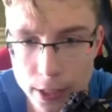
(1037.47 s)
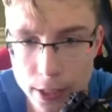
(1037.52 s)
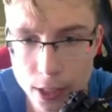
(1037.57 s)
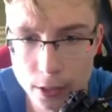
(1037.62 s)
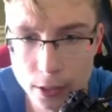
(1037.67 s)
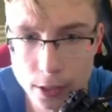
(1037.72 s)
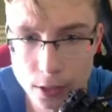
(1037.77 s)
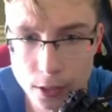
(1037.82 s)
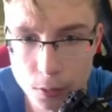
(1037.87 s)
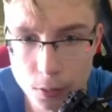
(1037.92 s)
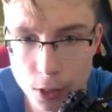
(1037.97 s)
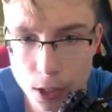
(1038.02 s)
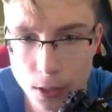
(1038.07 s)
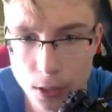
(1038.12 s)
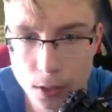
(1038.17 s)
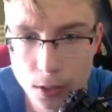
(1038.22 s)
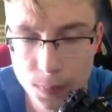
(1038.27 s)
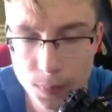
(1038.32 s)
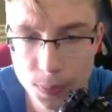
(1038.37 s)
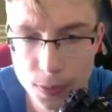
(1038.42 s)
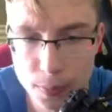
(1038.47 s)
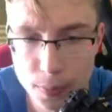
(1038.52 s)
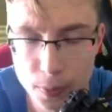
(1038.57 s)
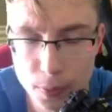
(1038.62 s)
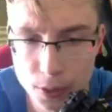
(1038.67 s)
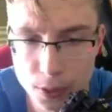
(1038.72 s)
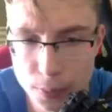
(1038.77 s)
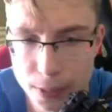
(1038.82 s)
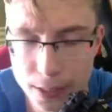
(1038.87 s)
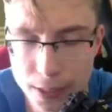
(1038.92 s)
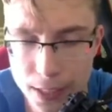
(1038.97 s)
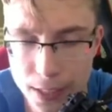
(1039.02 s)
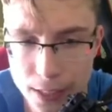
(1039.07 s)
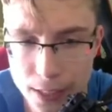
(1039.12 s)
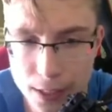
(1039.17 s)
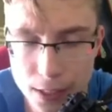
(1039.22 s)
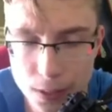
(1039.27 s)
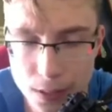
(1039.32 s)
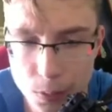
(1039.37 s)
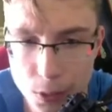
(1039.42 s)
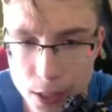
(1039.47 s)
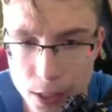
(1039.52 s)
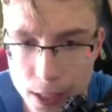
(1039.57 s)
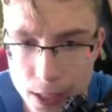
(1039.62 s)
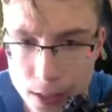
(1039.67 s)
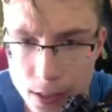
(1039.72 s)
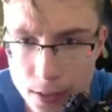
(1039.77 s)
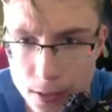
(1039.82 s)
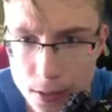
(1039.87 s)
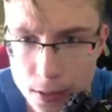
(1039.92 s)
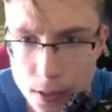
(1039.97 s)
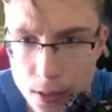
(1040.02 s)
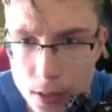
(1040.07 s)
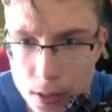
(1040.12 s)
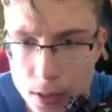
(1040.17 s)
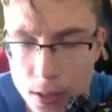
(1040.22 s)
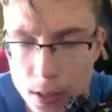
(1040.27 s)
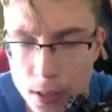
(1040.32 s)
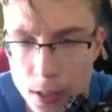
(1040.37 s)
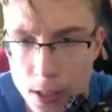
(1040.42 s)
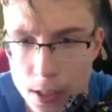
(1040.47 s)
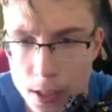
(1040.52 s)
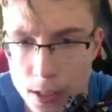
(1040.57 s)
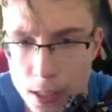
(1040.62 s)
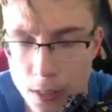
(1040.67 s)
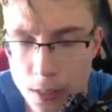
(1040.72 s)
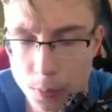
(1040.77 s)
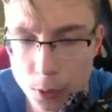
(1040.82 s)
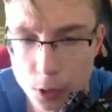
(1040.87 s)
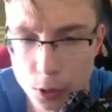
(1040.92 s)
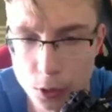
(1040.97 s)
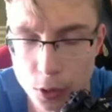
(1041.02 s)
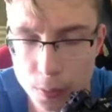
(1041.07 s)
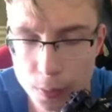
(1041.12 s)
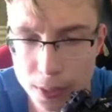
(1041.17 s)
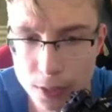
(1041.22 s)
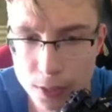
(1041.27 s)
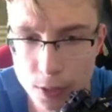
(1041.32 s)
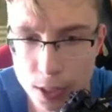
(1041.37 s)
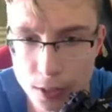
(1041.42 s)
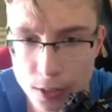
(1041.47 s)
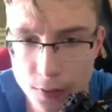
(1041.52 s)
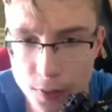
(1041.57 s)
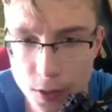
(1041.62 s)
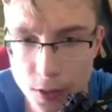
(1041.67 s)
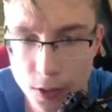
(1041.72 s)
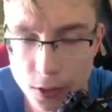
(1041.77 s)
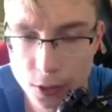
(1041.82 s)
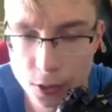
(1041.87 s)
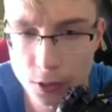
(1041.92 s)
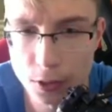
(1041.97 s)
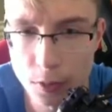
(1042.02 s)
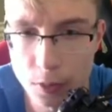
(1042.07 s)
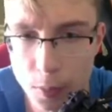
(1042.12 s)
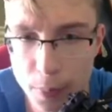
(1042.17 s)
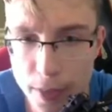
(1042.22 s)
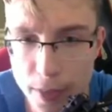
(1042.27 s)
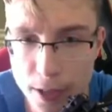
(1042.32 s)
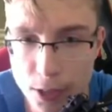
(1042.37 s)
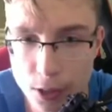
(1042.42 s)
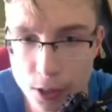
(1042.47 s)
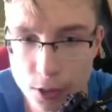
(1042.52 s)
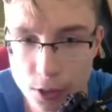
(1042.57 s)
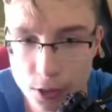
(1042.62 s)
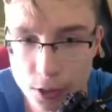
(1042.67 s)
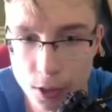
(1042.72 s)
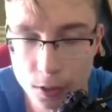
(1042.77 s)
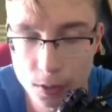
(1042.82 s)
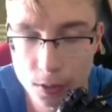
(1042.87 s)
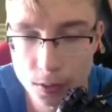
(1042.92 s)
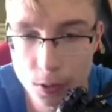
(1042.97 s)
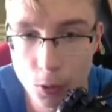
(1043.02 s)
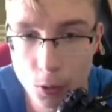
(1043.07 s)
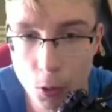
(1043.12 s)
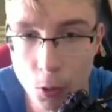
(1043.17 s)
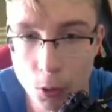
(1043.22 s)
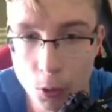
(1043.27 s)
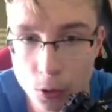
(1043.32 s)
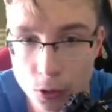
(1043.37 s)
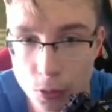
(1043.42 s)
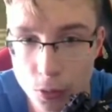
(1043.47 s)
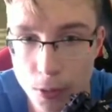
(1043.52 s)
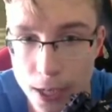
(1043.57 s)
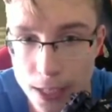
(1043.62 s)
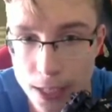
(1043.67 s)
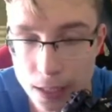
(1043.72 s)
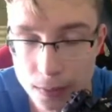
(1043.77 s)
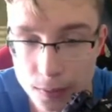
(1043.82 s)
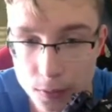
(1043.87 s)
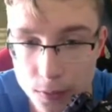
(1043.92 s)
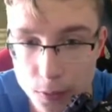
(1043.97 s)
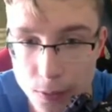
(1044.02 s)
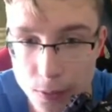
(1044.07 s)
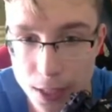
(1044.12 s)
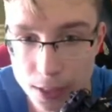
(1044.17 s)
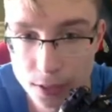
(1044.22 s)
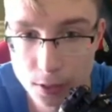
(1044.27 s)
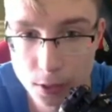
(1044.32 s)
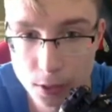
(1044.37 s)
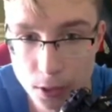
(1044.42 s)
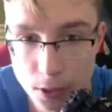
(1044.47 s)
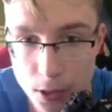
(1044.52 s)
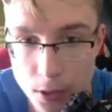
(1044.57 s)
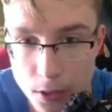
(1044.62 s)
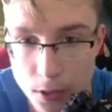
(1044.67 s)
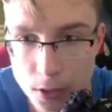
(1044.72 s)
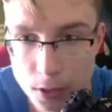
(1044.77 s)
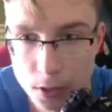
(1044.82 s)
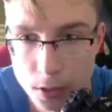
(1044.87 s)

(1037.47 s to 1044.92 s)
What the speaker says: Here as well. To possibly take at least one hit. And then we're gonna be trying to focus on the Repairer slot all the way from next turn on.